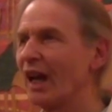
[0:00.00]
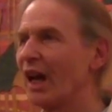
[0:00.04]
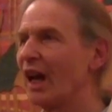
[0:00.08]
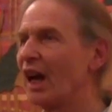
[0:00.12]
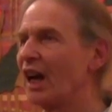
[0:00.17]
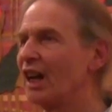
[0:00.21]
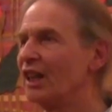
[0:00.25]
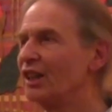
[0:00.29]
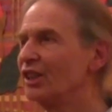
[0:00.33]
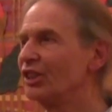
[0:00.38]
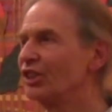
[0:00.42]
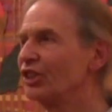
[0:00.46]

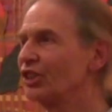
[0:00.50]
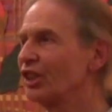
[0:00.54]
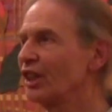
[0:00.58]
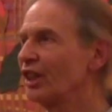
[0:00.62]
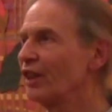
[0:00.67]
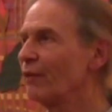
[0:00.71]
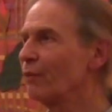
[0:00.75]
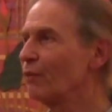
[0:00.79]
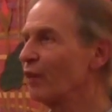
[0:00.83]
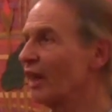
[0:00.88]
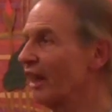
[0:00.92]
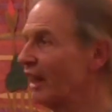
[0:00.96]
and
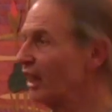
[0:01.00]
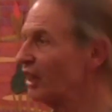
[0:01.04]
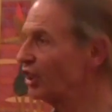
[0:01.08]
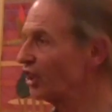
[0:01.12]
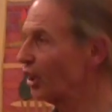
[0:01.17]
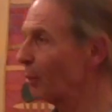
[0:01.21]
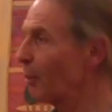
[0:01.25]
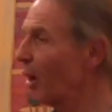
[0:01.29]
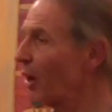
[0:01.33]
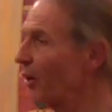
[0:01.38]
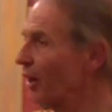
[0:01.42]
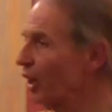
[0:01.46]

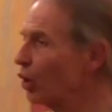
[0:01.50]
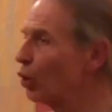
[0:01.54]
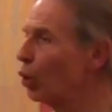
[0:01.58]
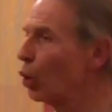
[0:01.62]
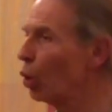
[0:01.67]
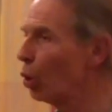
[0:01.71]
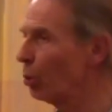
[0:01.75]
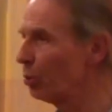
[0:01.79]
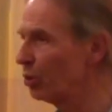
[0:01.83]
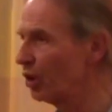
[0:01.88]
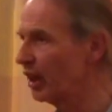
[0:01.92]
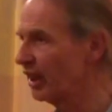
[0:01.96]
somehow
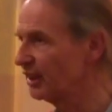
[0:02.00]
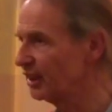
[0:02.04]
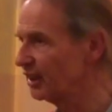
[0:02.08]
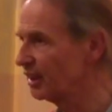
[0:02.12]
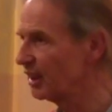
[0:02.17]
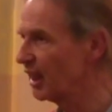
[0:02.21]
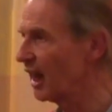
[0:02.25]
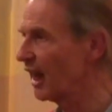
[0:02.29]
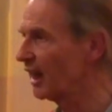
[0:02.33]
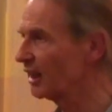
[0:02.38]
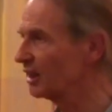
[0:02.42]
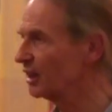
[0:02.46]
incorporated
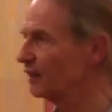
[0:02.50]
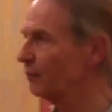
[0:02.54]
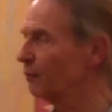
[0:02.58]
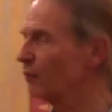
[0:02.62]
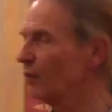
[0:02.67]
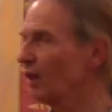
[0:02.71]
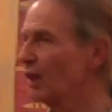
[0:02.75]
that.